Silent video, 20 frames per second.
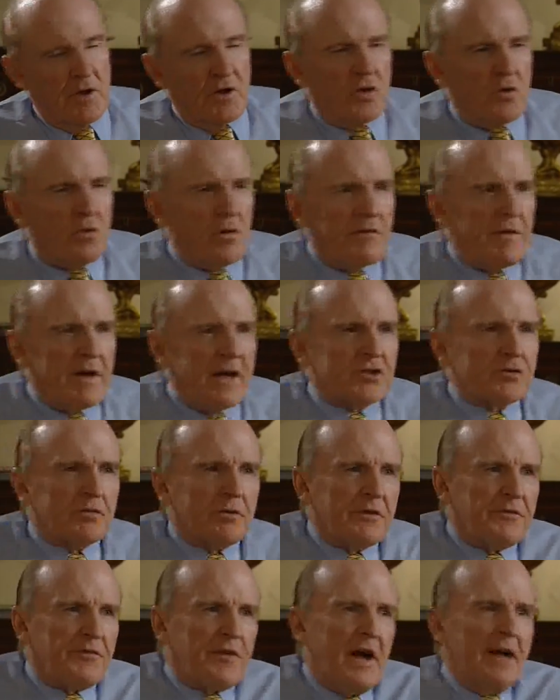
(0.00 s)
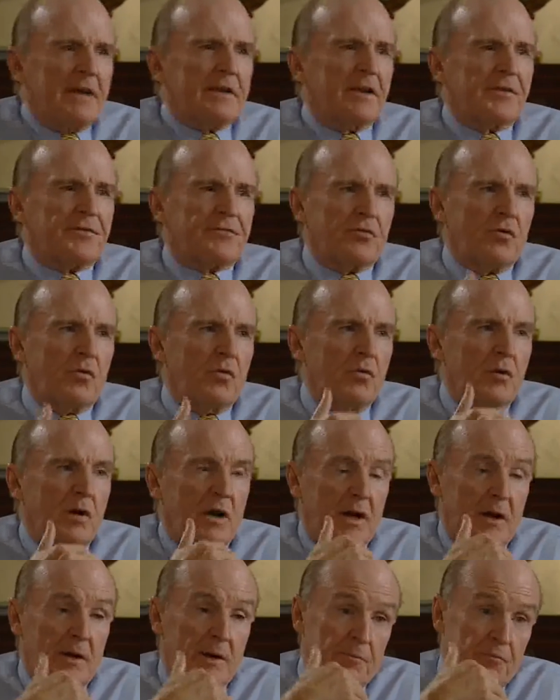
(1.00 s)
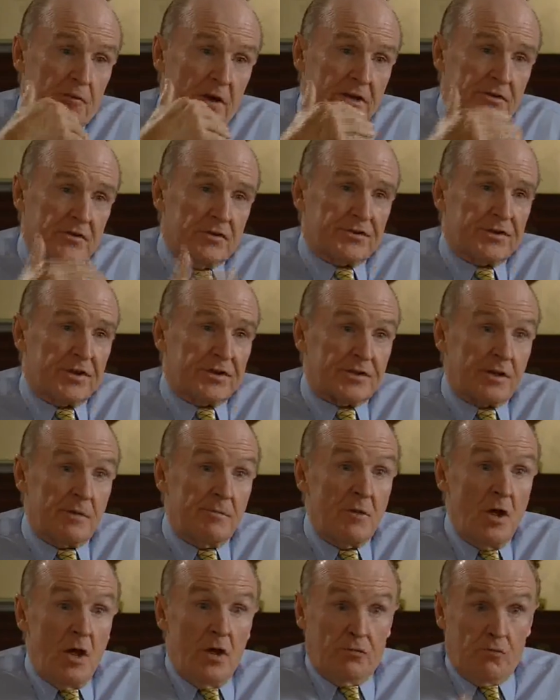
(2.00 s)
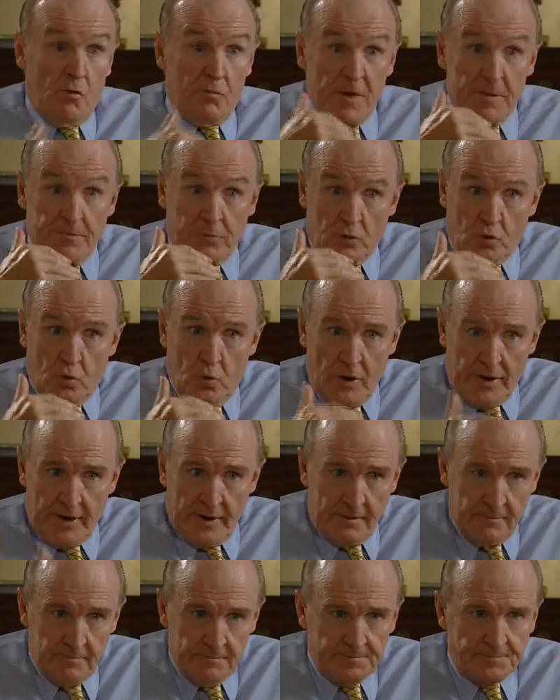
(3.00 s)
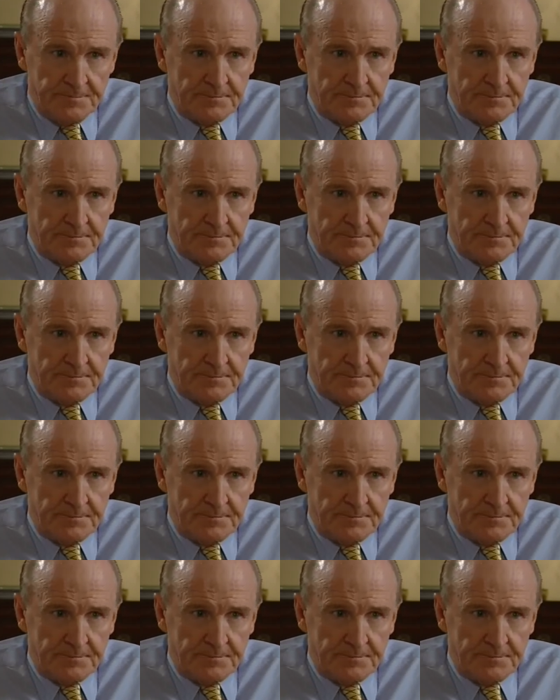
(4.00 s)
You eventually find it through an appraisal system, through people quitting.